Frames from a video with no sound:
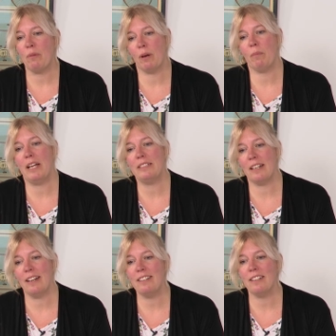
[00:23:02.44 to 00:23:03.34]
workplace
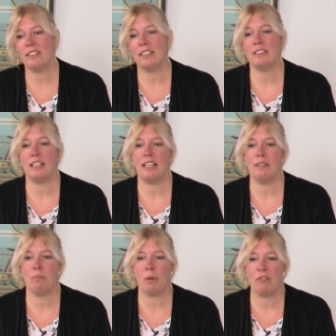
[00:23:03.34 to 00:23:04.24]
analytics is
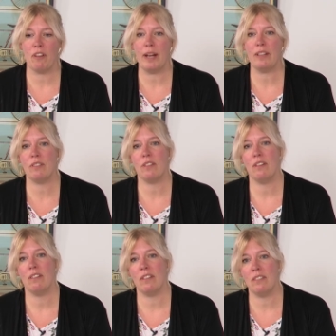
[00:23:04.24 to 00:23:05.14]
it provides
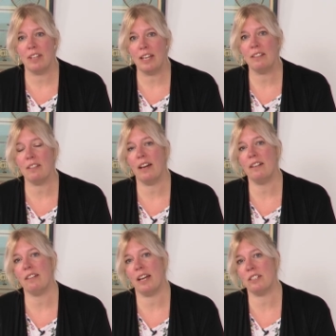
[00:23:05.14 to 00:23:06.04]
the data
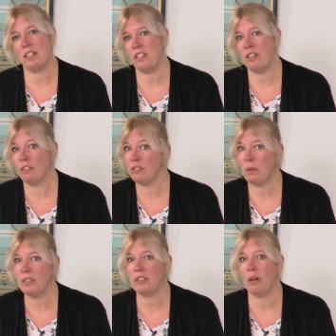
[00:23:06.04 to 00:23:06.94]
that actually shows
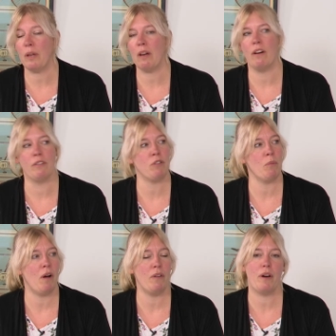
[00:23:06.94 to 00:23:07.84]
what is going on
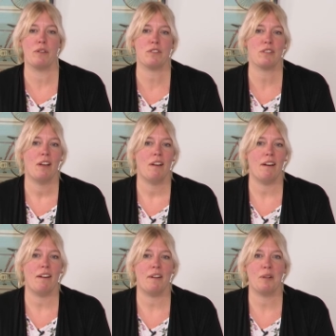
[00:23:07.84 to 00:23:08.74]
from all those
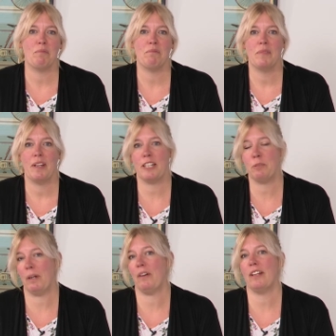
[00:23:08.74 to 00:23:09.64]

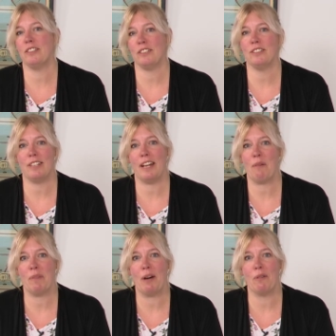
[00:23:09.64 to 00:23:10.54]
experiences that
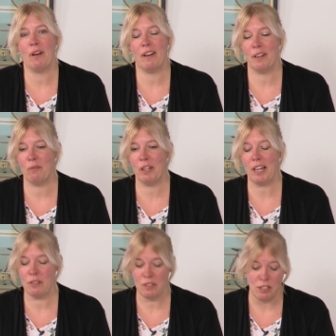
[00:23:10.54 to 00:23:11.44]
I'm now
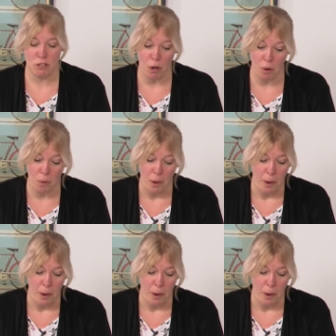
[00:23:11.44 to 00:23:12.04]
recounting. So